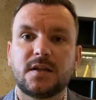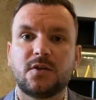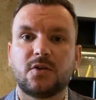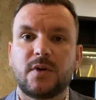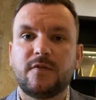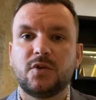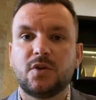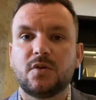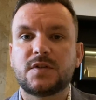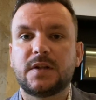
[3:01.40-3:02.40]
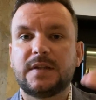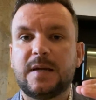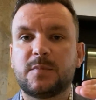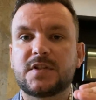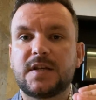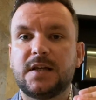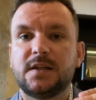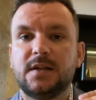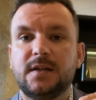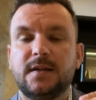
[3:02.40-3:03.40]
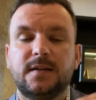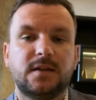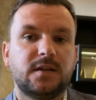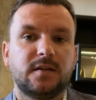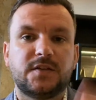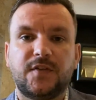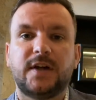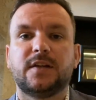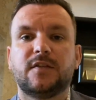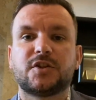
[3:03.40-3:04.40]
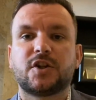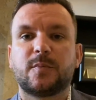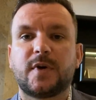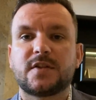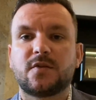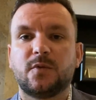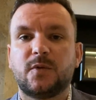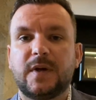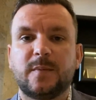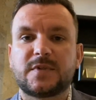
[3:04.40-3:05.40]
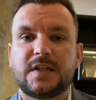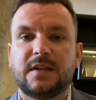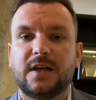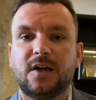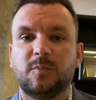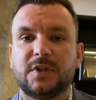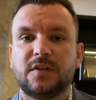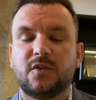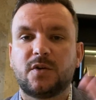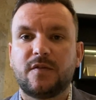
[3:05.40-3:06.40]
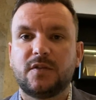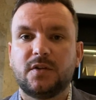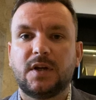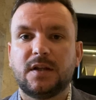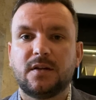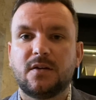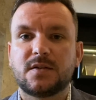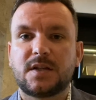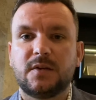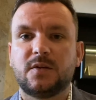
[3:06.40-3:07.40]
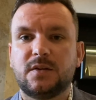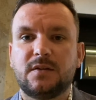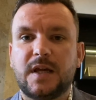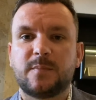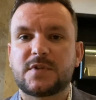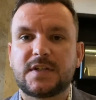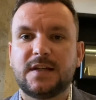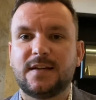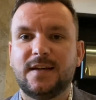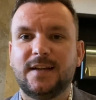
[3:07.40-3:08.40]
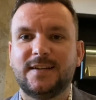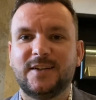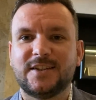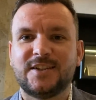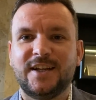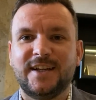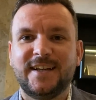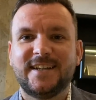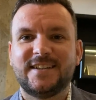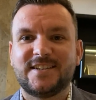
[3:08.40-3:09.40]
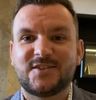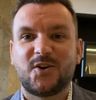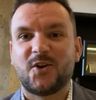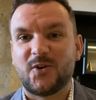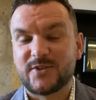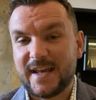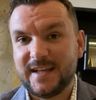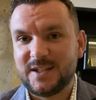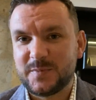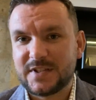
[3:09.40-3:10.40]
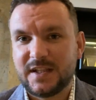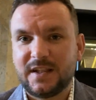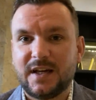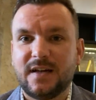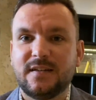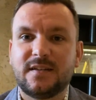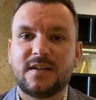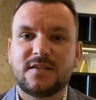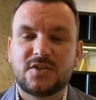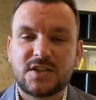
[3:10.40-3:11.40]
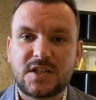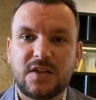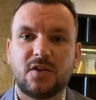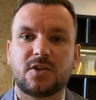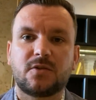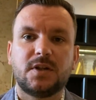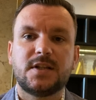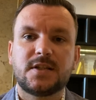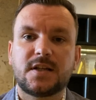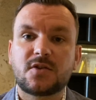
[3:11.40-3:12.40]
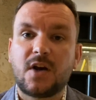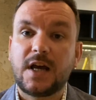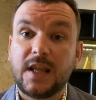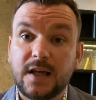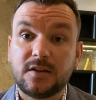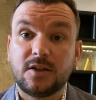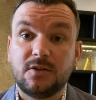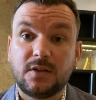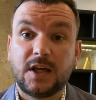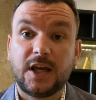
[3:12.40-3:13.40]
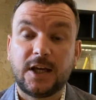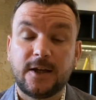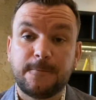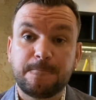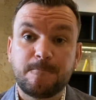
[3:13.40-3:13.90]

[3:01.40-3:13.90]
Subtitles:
say your revenue goes down 10%. It's fine if the share price goes 20% down, but if your revenue goes down 10% and the stock goes 80% down, that's just not realistic. So I like the UK